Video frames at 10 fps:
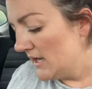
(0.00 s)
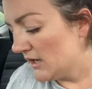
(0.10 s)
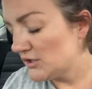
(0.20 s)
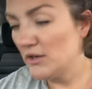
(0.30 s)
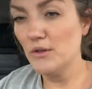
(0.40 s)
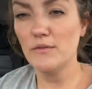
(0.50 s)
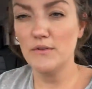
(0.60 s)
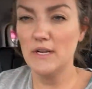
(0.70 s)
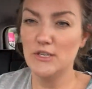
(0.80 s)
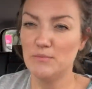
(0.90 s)
I'll show you the
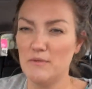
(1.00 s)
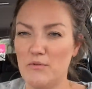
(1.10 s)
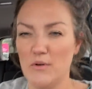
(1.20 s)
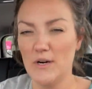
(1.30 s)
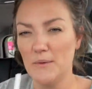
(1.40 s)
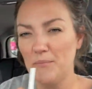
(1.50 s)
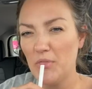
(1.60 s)
fridge before